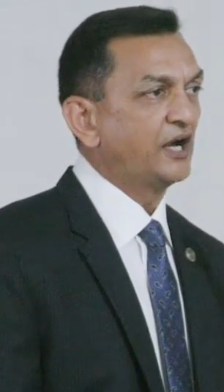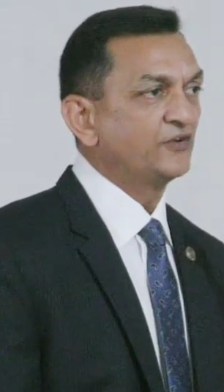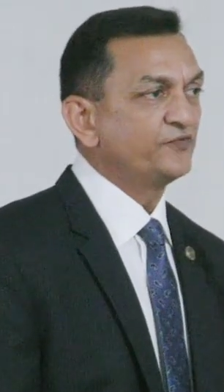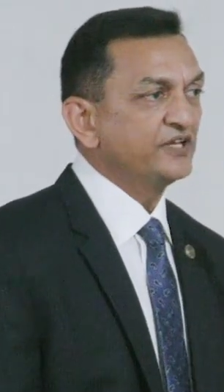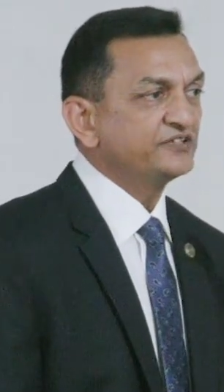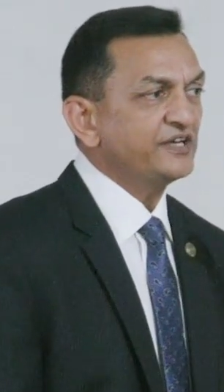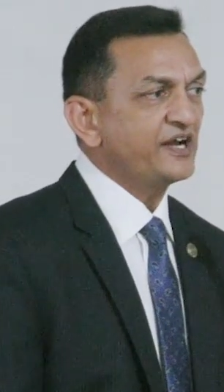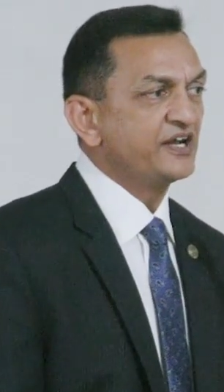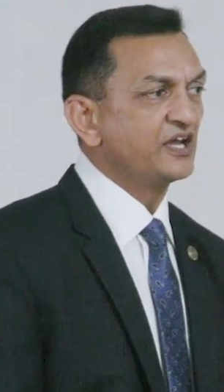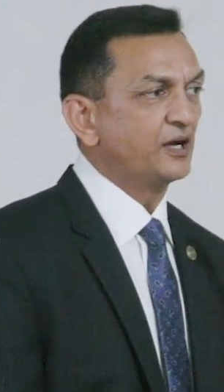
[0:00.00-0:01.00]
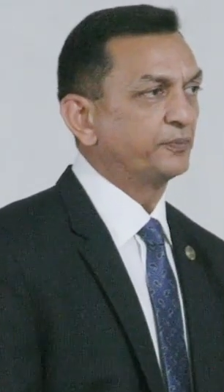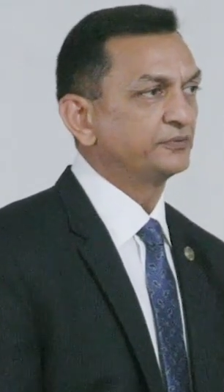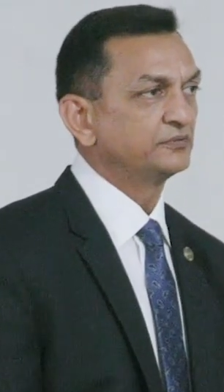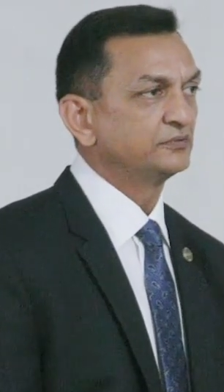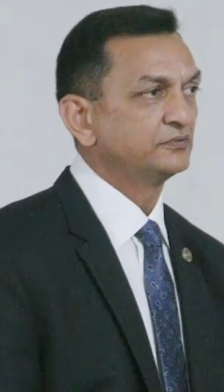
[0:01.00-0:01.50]
And where they are ending
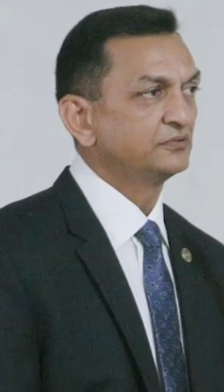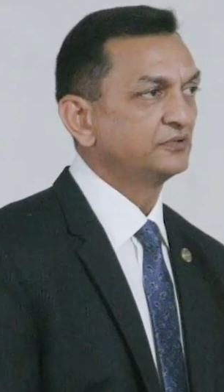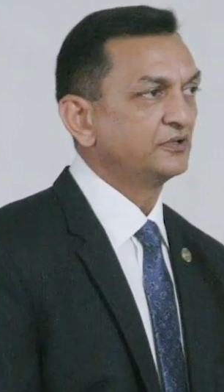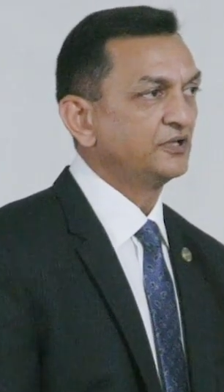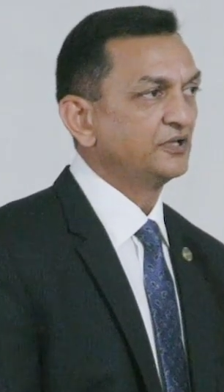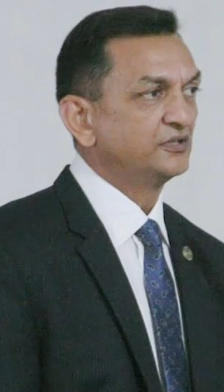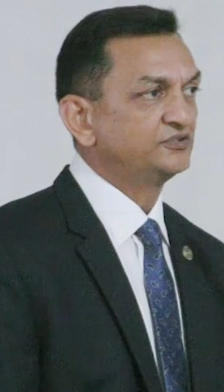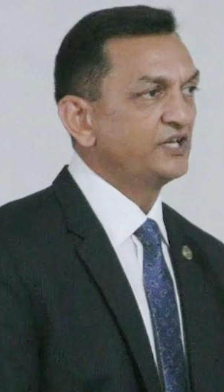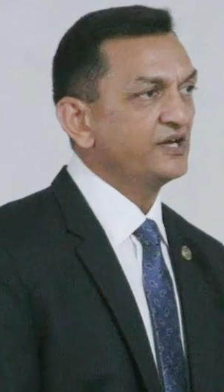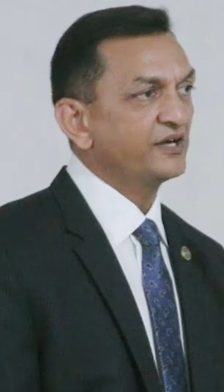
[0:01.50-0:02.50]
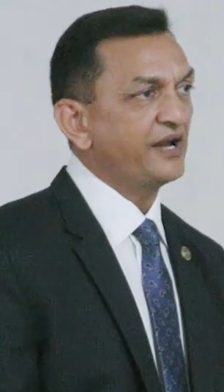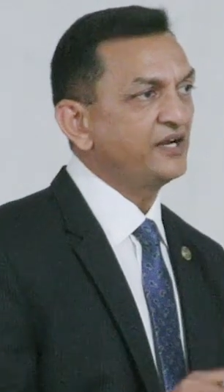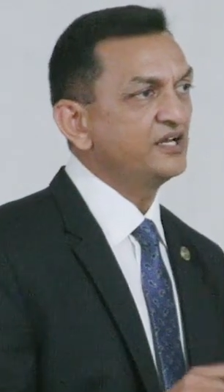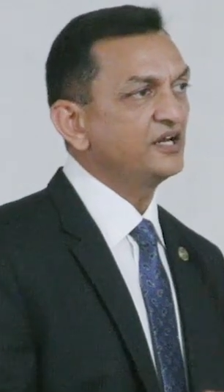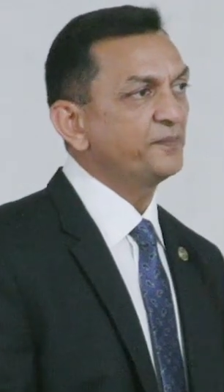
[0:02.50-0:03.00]
up? They are
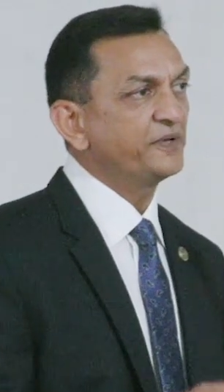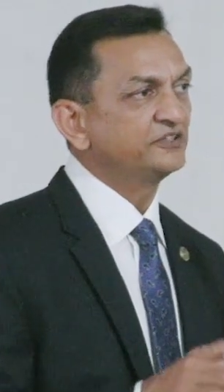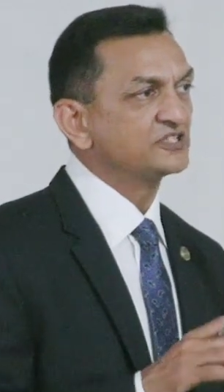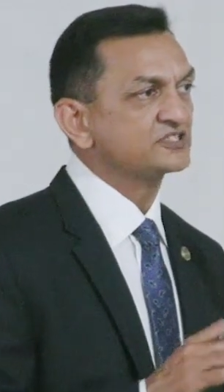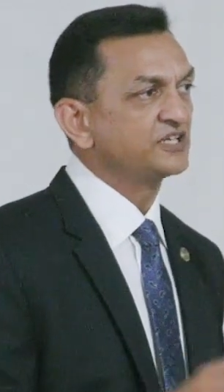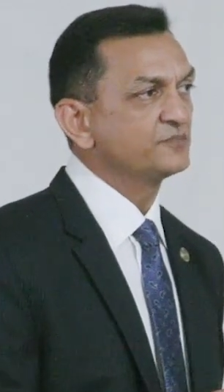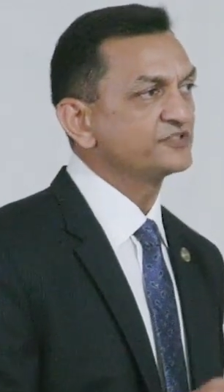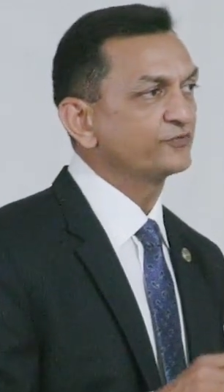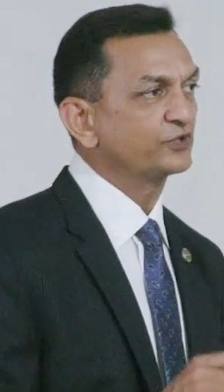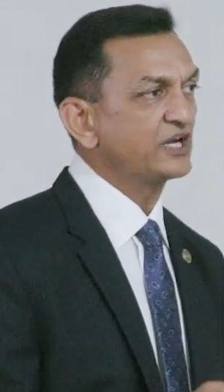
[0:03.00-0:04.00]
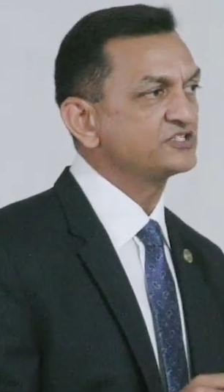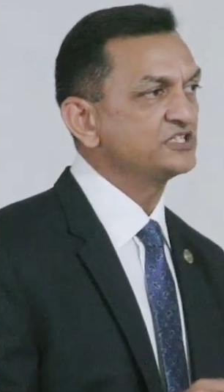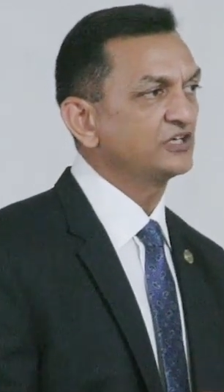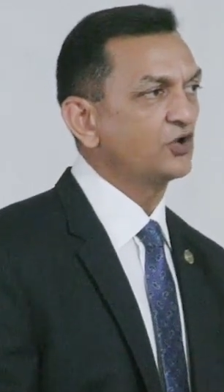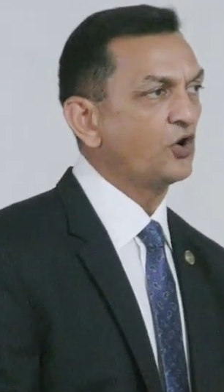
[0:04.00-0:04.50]
ending up in the slums of
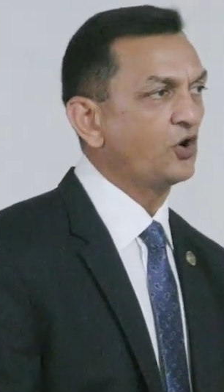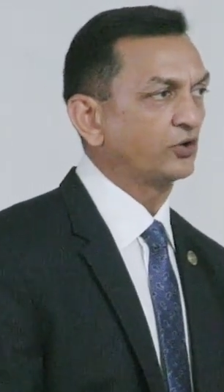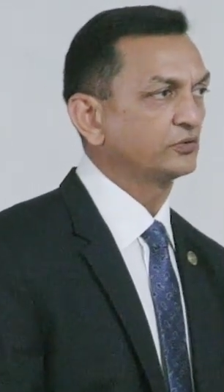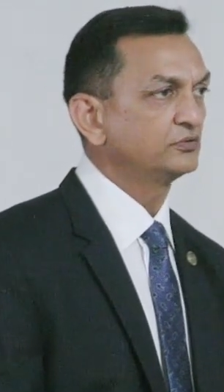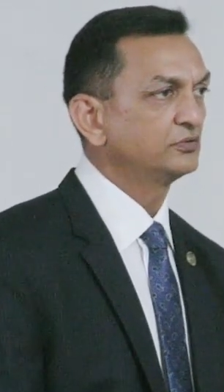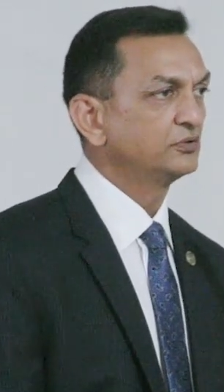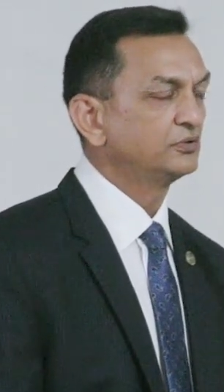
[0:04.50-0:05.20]
Karachi and Lahore.